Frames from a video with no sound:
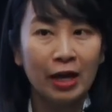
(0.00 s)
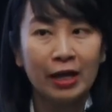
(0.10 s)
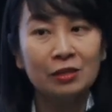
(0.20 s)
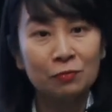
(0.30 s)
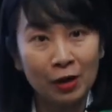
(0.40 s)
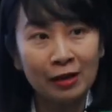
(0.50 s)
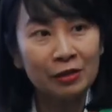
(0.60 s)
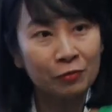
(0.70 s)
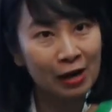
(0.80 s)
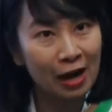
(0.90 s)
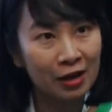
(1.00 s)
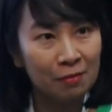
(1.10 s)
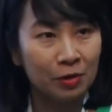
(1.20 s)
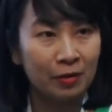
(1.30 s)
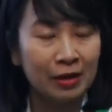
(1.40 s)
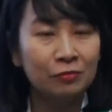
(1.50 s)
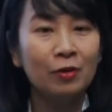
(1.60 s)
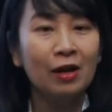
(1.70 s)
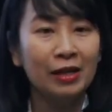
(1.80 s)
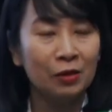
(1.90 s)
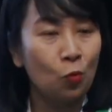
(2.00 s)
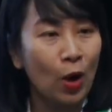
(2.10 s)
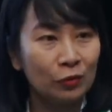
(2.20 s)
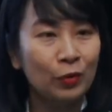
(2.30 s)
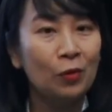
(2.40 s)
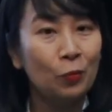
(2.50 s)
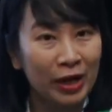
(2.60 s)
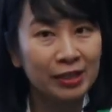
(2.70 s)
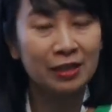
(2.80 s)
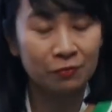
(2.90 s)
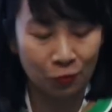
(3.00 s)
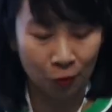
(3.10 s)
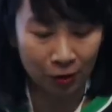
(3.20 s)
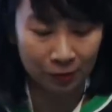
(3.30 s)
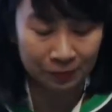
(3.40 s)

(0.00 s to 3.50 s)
is really reliable and really what we are waiting for.